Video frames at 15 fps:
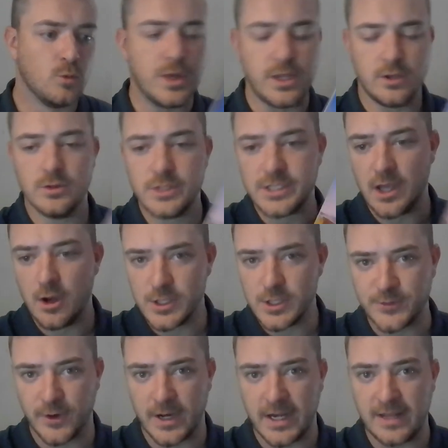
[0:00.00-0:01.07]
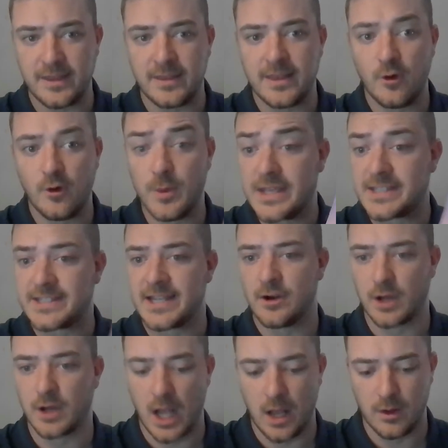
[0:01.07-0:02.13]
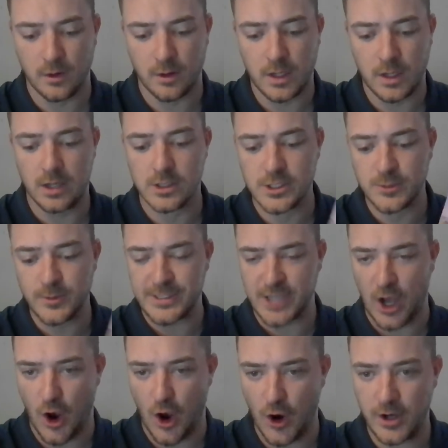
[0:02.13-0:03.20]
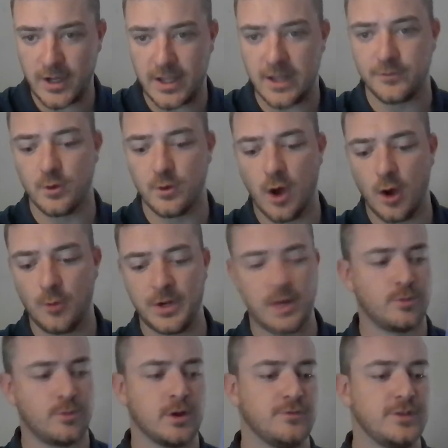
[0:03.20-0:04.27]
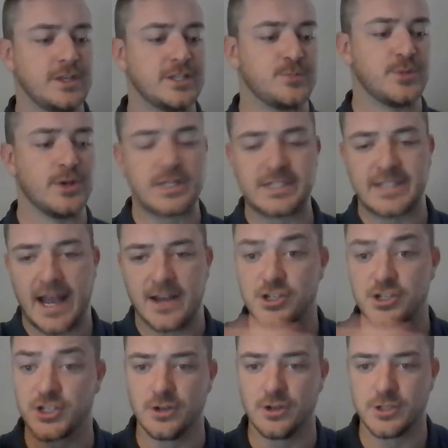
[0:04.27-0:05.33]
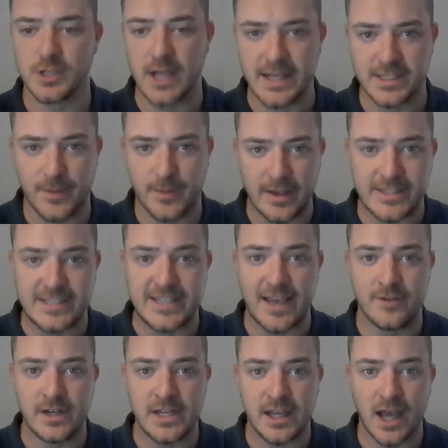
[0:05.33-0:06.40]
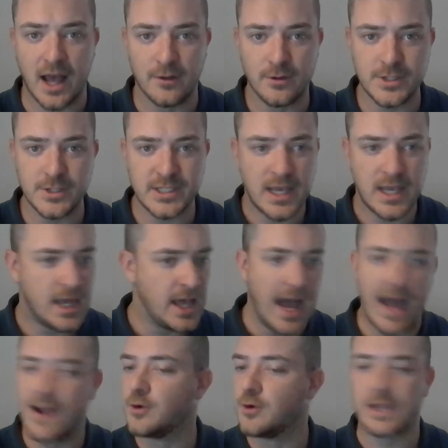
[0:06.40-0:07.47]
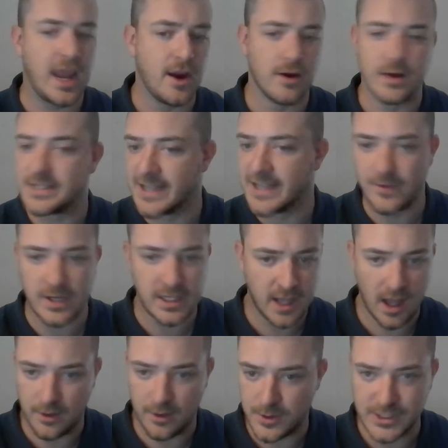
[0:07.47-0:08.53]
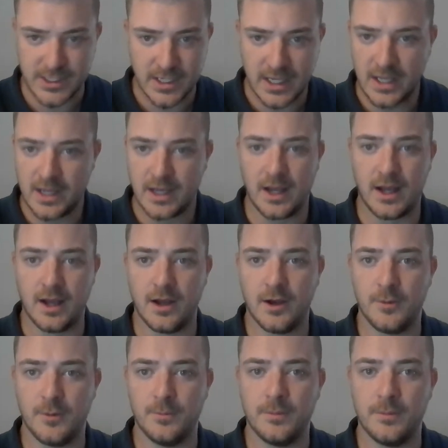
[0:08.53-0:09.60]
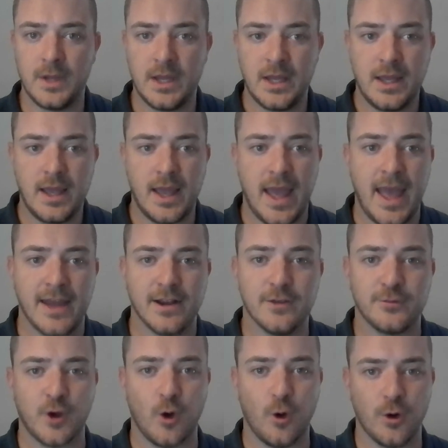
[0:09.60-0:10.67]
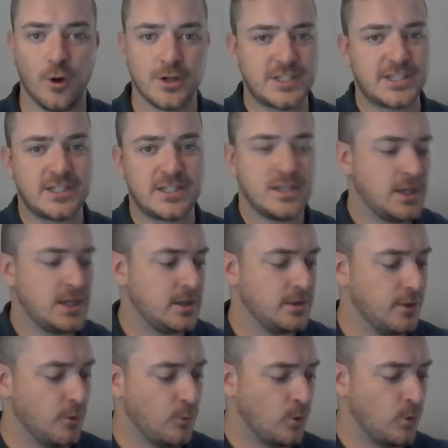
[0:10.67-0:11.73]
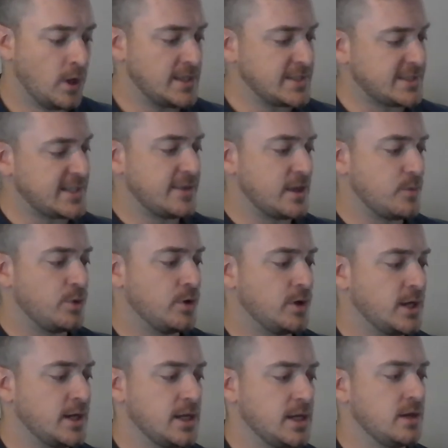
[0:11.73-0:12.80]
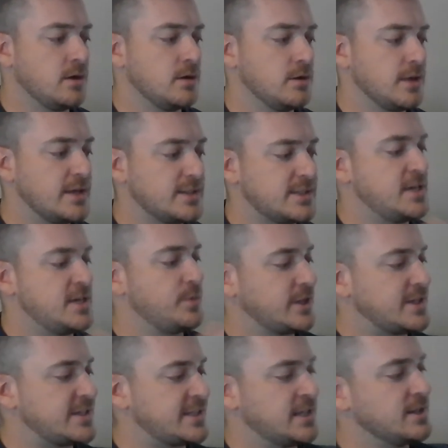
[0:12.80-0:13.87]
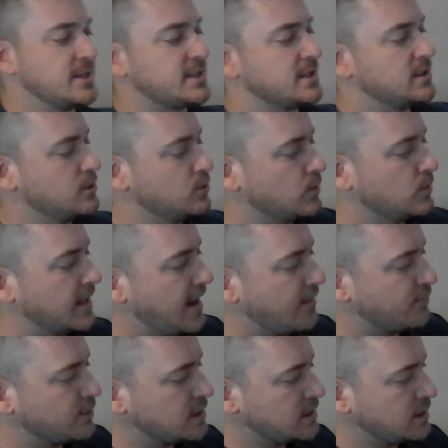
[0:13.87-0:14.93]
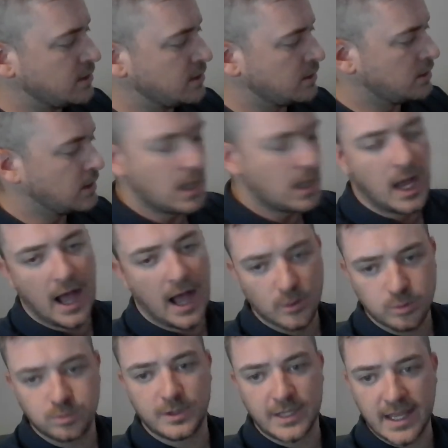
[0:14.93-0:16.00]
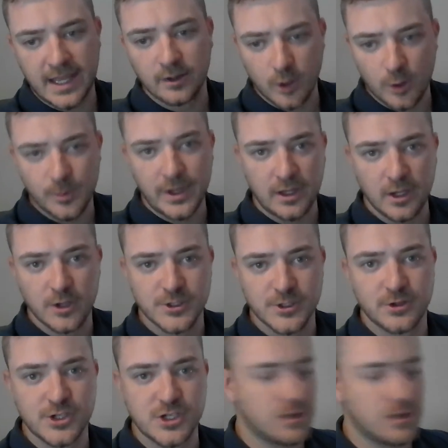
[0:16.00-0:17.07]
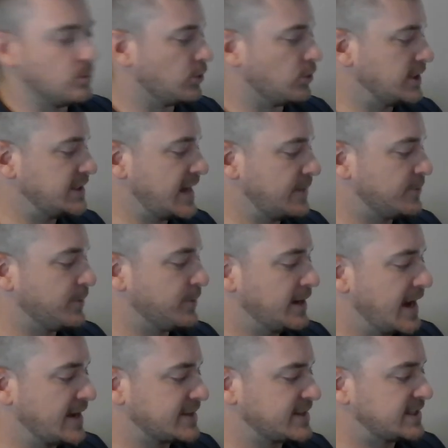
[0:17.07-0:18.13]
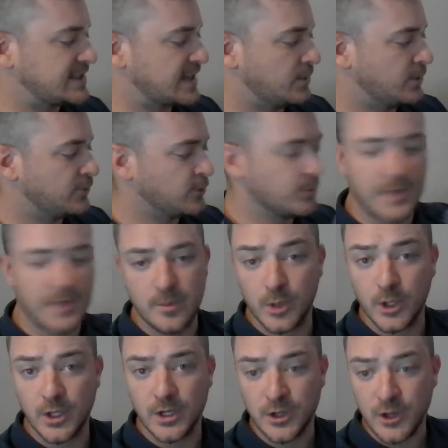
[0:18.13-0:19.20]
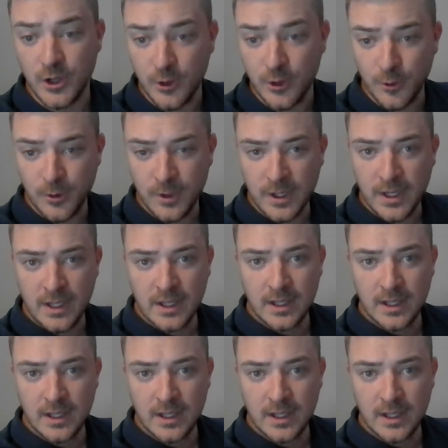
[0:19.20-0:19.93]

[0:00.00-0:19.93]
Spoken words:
We use those for anything that would be a standard color. Here's what's hard. If you open up one of these books, I just showed you guys about 70 colors. I don't carry 70 colors. And of course, the ones that they put in here, they typically send us a new one every year. I'll get a little bit closer and show you more in depth, but next to some of them, they put new.